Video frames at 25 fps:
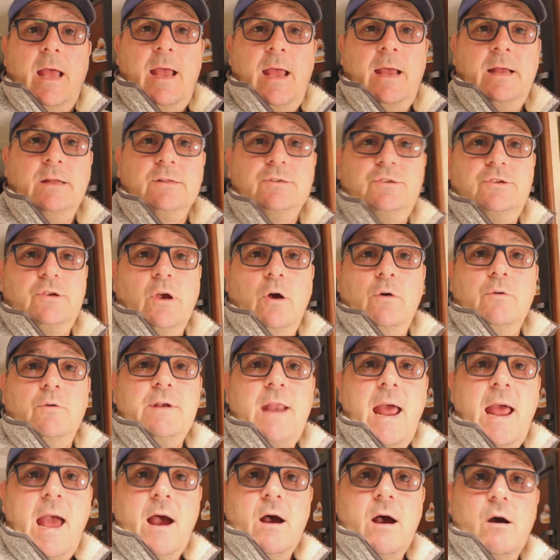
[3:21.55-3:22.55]
And so
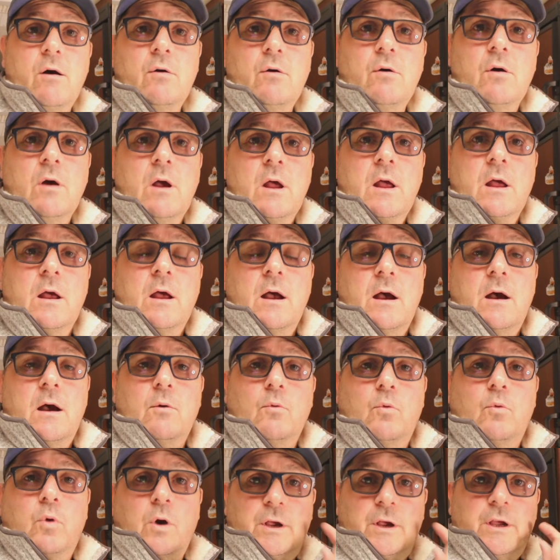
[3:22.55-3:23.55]
now
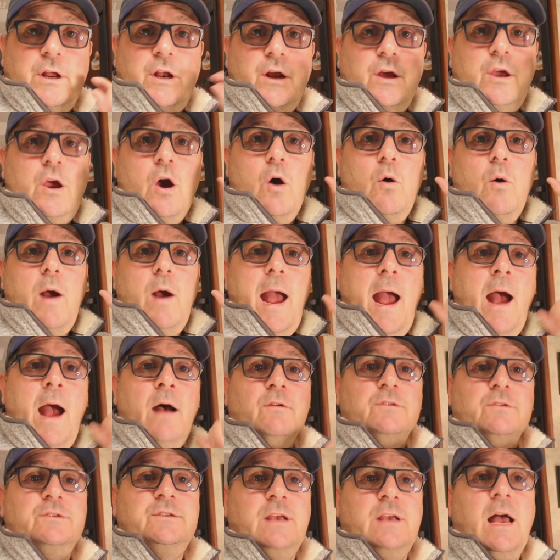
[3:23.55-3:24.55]
we're going to go
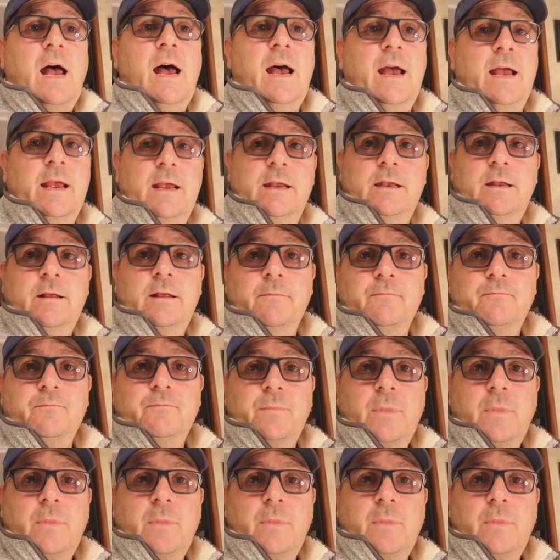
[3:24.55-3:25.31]
outside